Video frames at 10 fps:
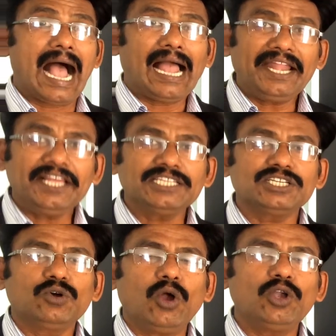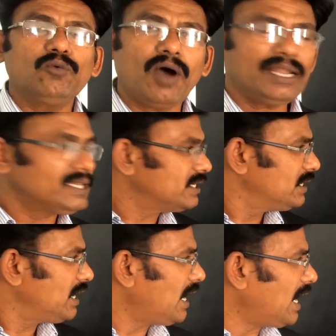N is equal to what?
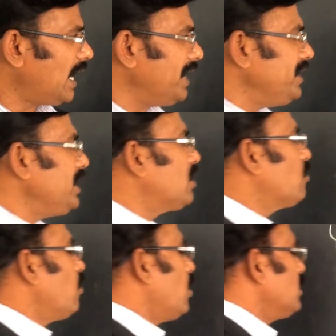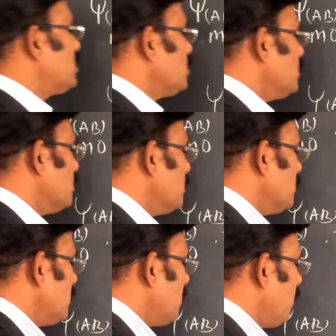N equal to
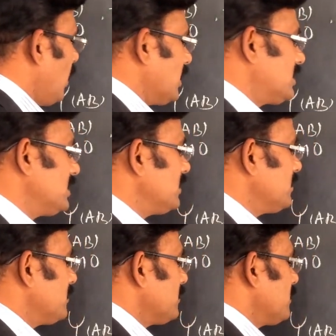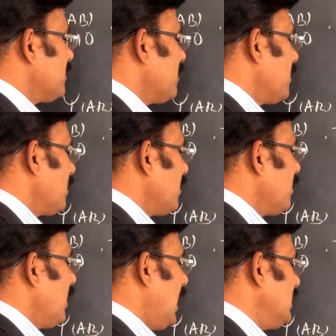what?
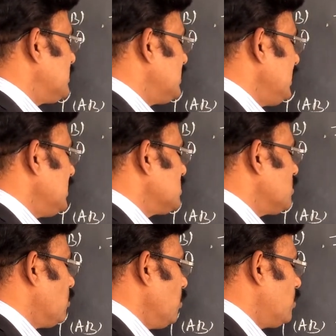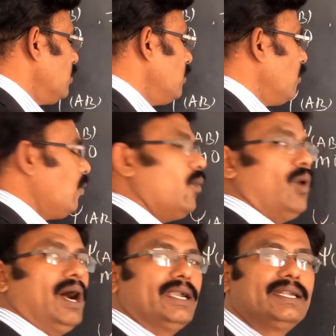And C is equal to
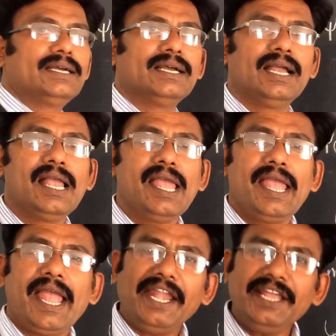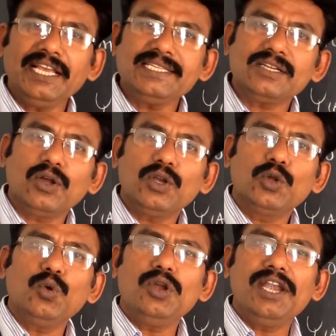what? N is equal
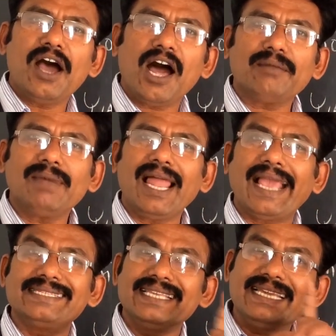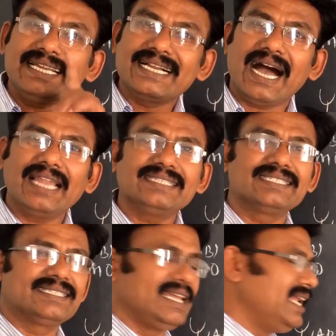to normalizing
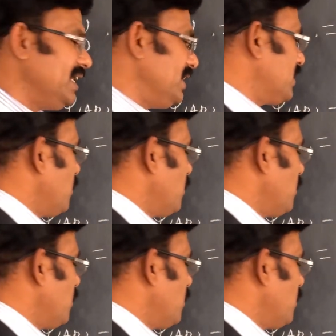constant.